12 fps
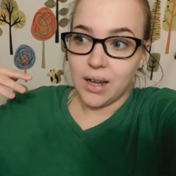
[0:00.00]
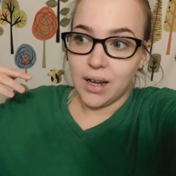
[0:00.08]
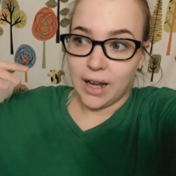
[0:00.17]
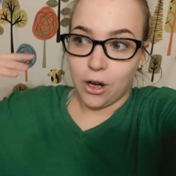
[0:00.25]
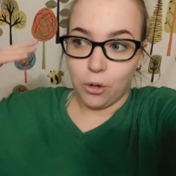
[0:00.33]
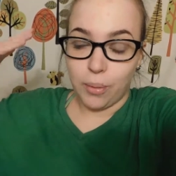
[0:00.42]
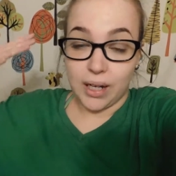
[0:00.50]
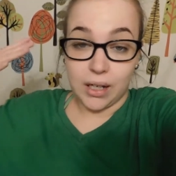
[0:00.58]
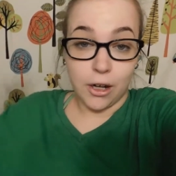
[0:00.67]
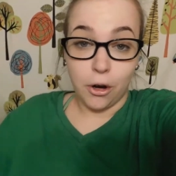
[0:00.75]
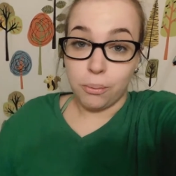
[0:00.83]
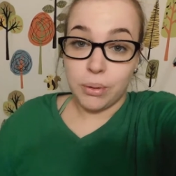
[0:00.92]
I hope I can
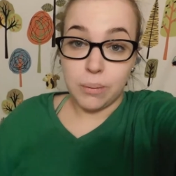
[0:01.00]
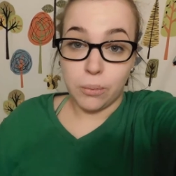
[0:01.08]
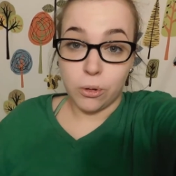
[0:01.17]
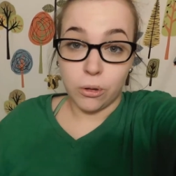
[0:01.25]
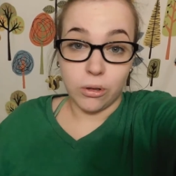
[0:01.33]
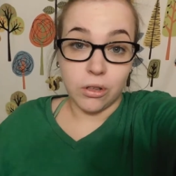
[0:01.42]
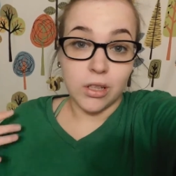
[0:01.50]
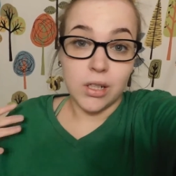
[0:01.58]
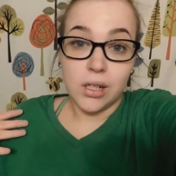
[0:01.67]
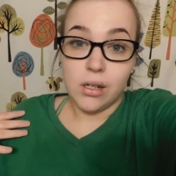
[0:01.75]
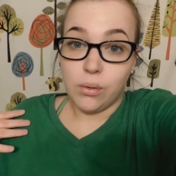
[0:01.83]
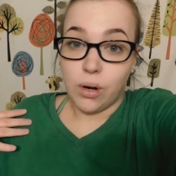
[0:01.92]
help people
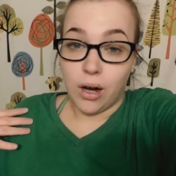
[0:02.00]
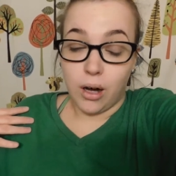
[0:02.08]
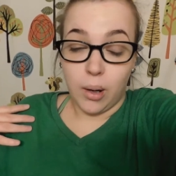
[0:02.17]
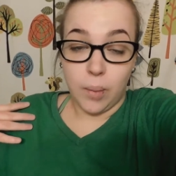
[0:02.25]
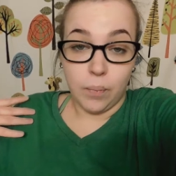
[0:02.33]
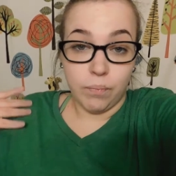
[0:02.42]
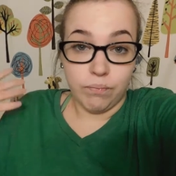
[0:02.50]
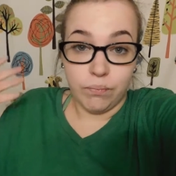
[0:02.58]
um,